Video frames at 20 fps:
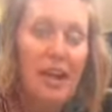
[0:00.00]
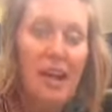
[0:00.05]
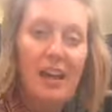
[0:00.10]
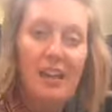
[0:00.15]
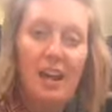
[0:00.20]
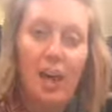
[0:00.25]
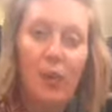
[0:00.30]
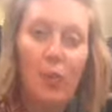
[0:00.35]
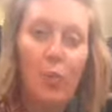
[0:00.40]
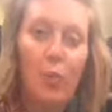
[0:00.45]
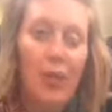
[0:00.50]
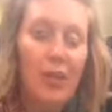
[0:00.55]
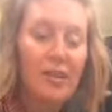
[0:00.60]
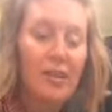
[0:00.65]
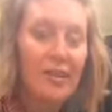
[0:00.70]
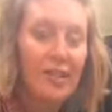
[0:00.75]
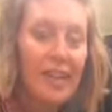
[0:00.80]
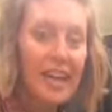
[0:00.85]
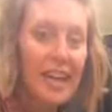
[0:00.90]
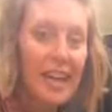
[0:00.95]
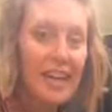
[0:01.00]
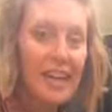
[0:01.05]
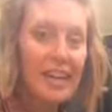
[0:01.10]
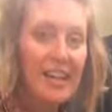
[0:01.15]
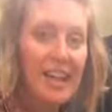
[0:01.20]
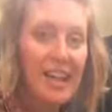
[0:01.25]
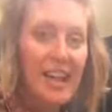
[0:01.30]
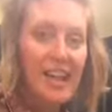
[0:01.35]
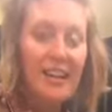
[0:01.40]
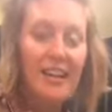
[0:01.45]
Now, one
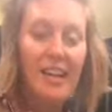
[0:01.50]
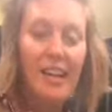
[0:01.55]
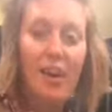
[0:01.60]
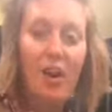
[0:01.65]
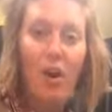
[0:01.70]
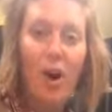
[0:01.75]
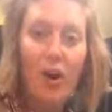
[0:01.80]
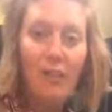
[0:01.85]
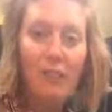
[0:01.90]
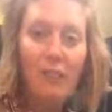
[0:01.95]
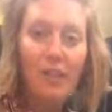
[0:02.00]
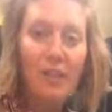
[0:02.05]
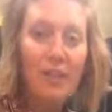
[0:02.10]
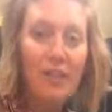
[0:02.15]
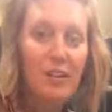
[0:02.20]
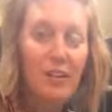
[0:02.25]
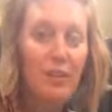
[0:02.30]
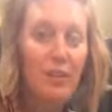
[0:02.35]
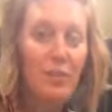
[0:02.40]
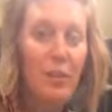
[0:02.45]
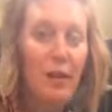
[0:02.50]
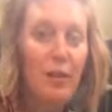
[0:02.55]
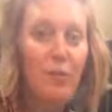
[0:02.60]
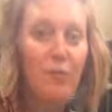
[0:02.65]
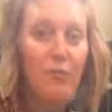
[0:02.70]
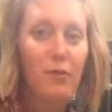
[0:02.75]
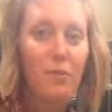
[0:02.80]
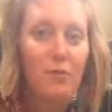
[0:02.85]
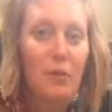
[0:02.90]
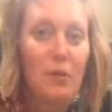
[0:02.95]
thing that I often hear about
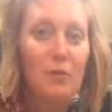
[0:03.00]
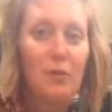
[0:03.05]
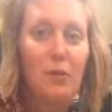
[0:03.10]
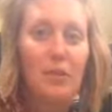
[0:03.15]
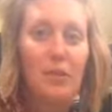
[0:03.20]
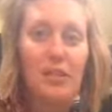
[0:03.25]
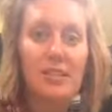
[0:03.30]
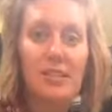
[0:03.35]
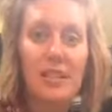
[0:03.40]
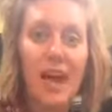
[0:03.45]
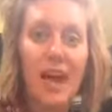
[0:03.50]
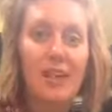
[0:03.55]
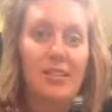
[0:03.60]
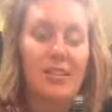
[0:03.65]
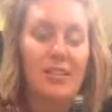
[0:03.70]
from people is that